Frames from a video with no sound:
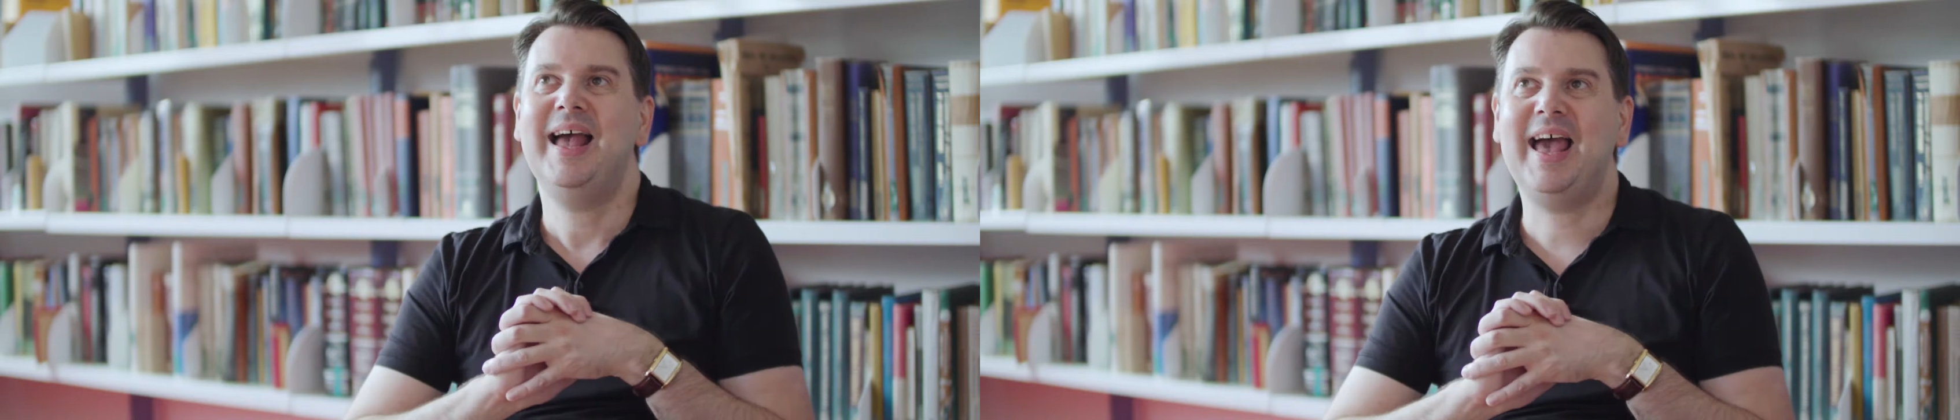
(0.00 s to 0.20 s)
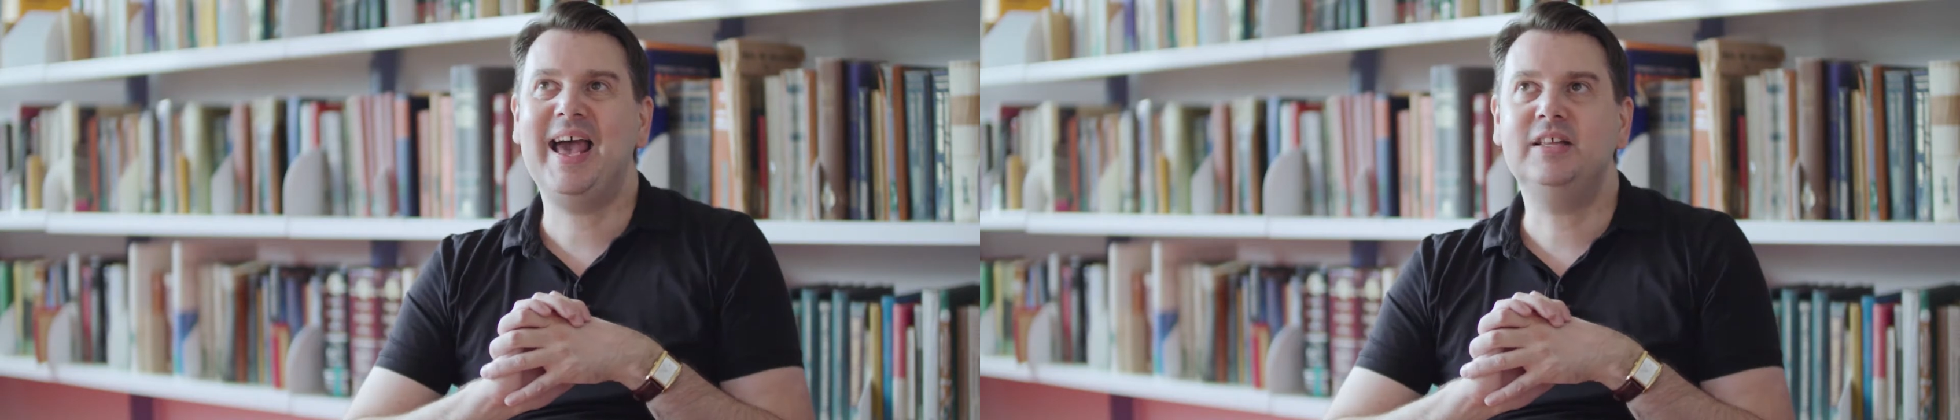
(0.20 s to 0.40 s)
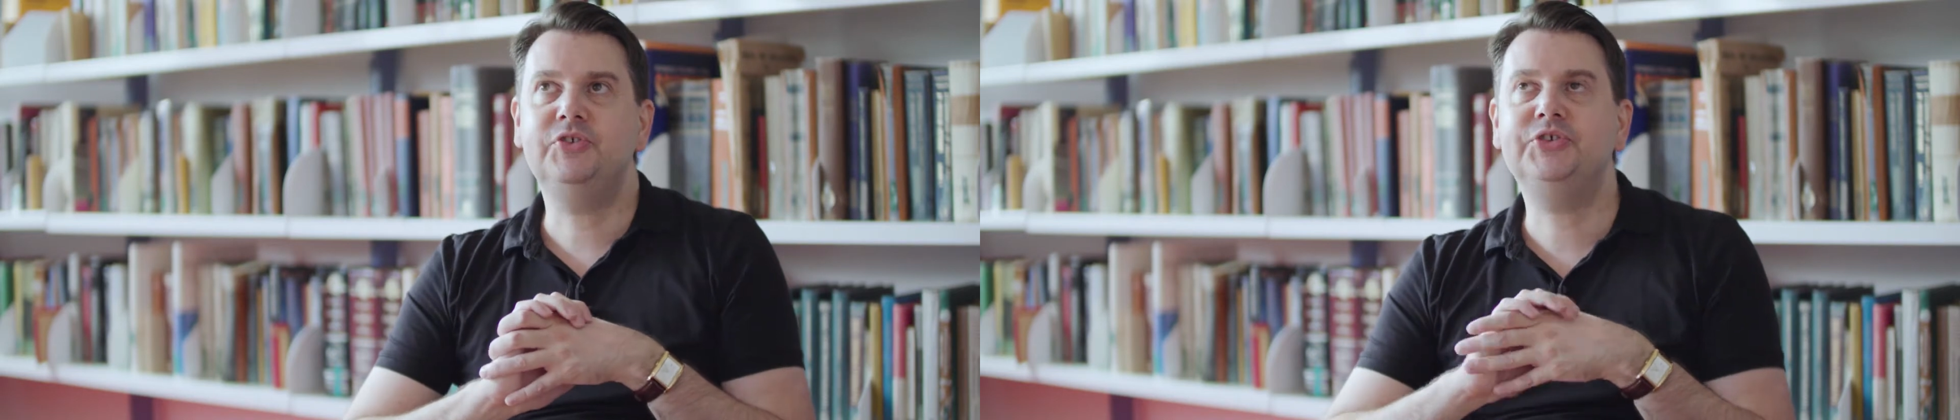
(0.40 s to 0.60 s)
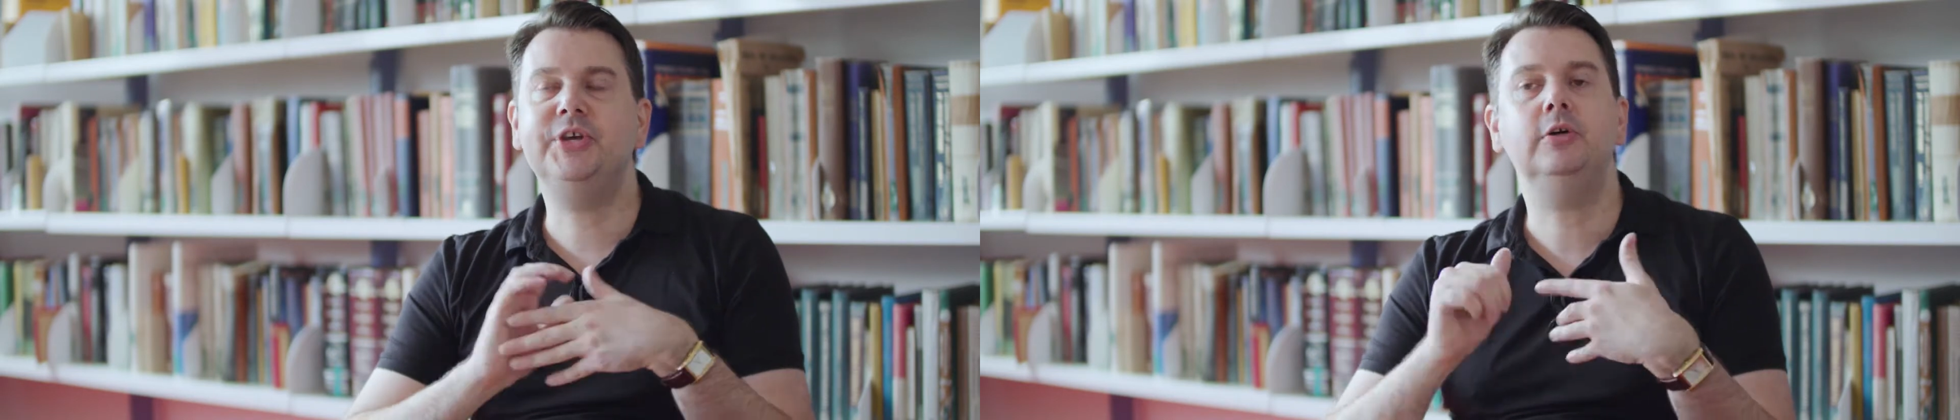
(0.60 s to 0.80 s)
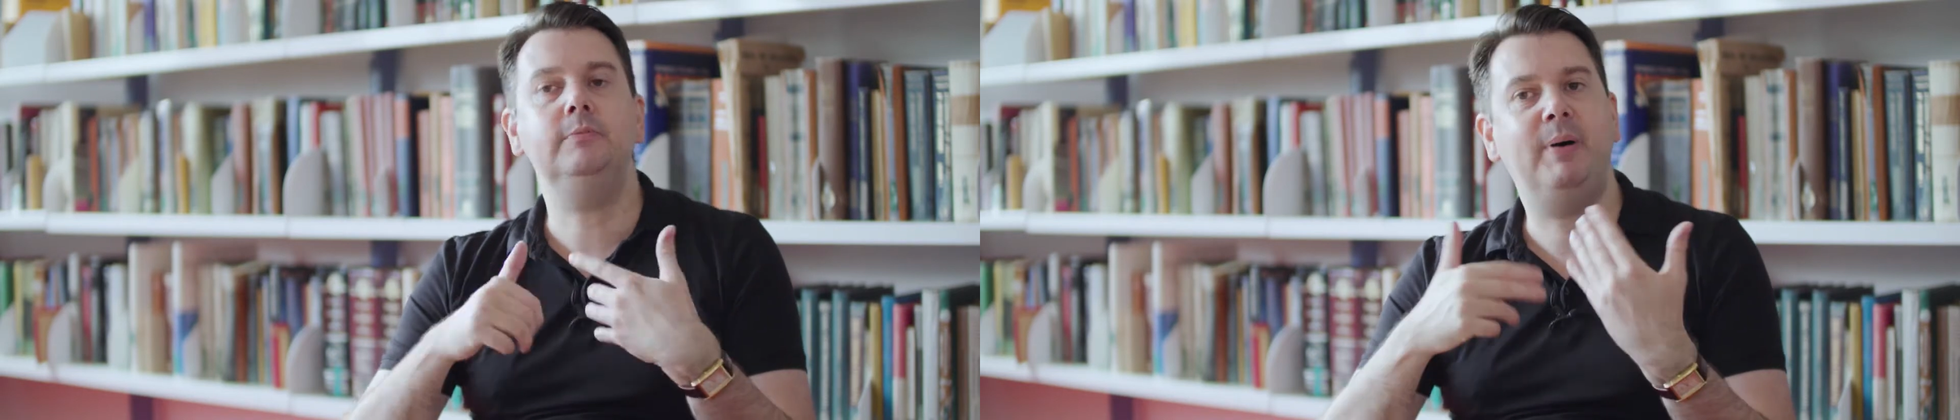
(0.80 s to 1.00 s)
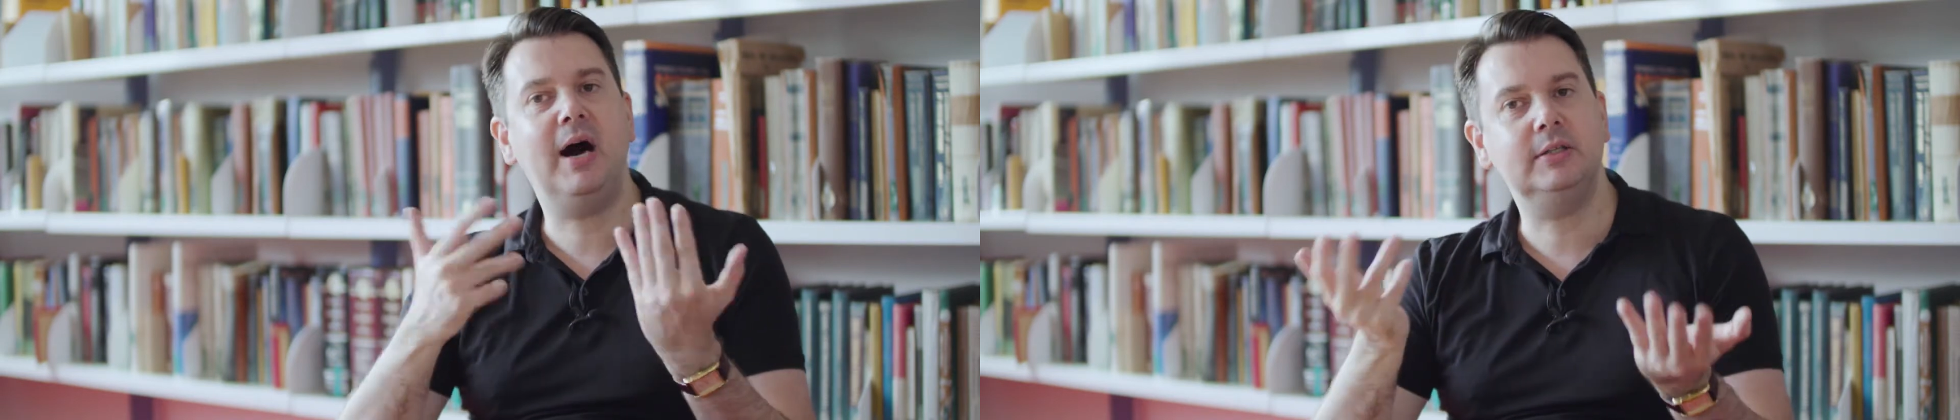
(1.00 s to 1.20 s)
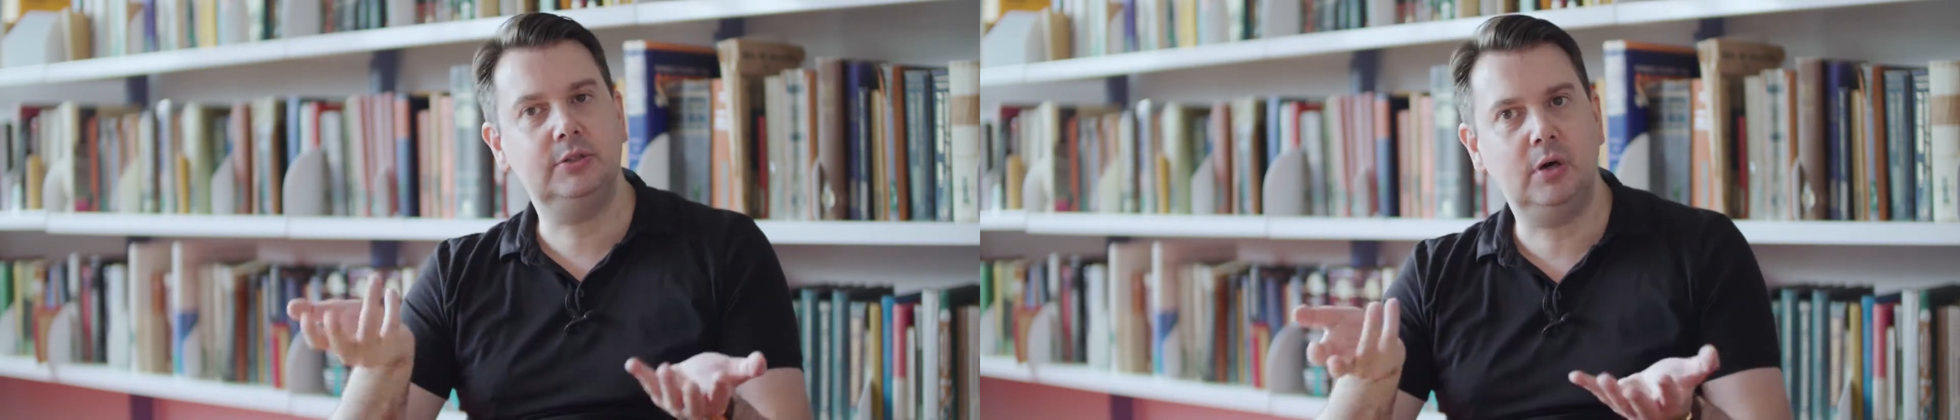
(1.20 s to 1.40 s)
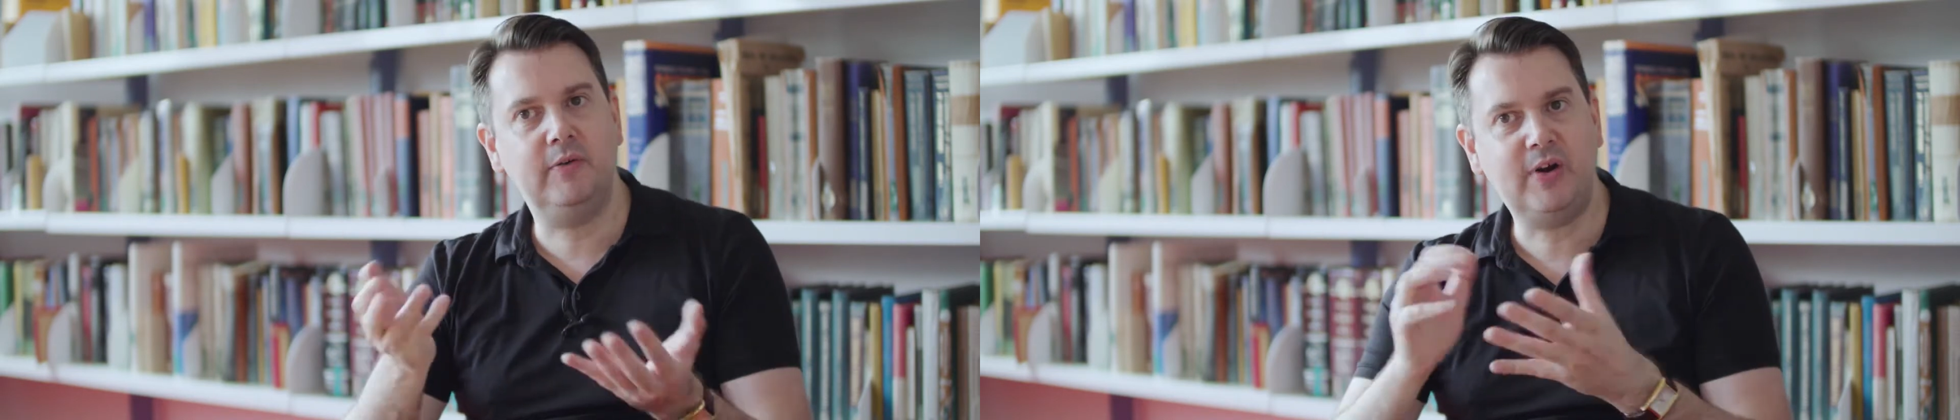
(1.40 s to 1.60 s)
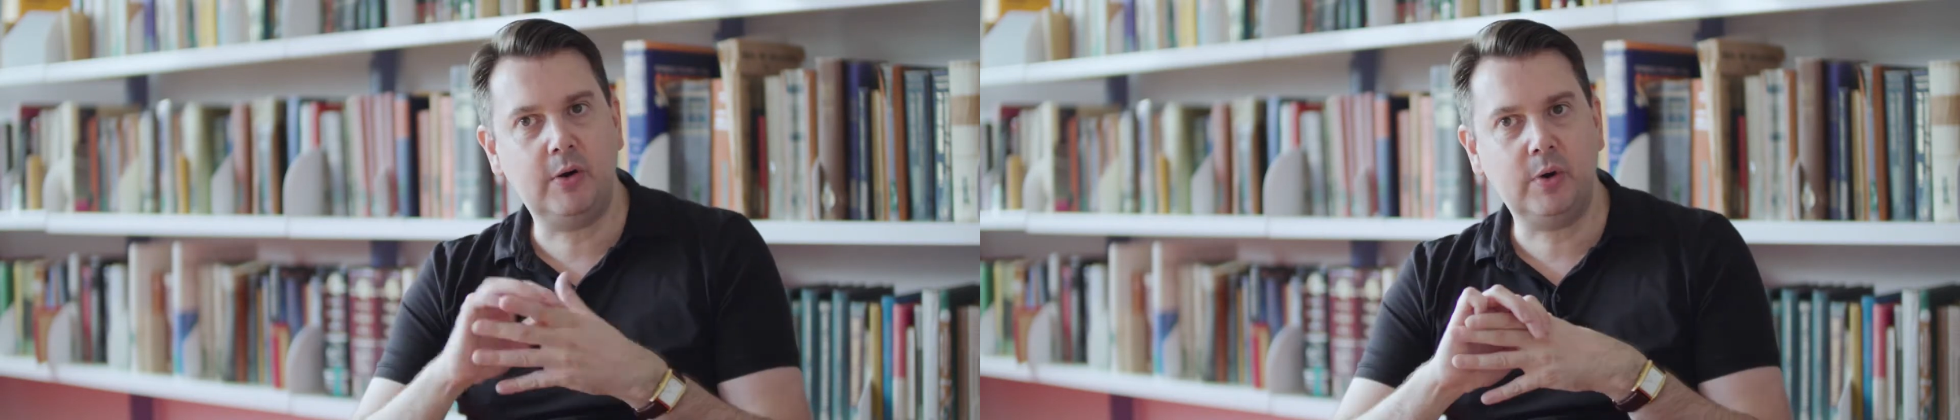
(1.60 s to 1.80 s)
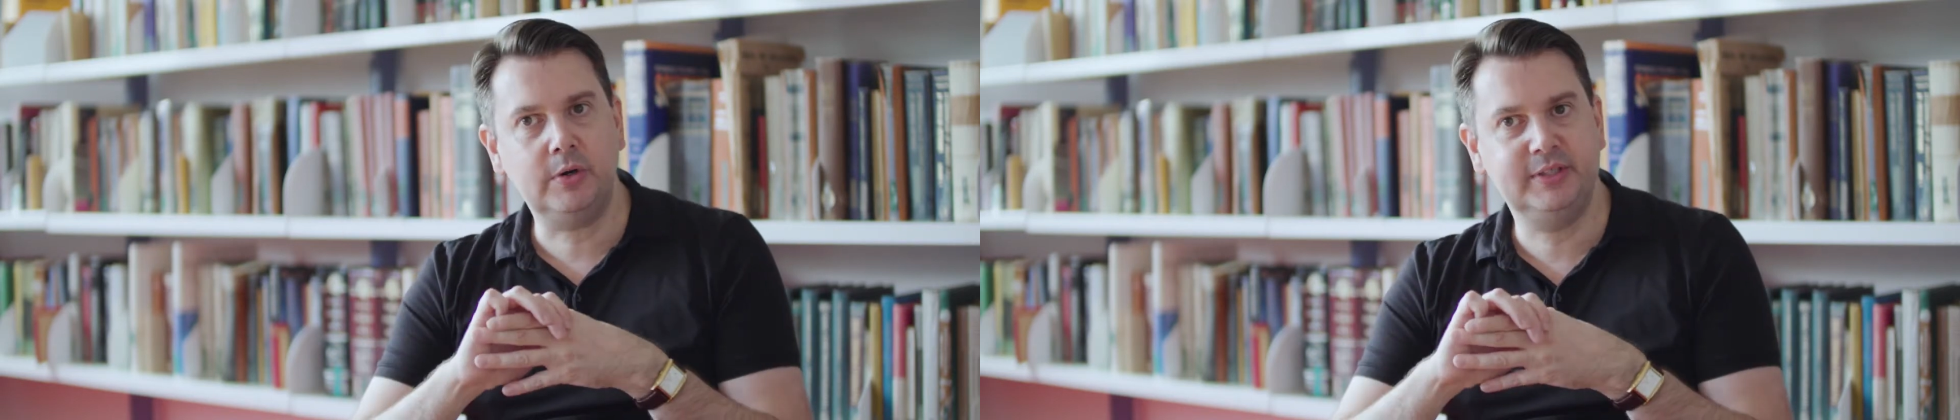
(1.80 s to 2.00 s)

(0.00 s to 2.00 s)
And second part of our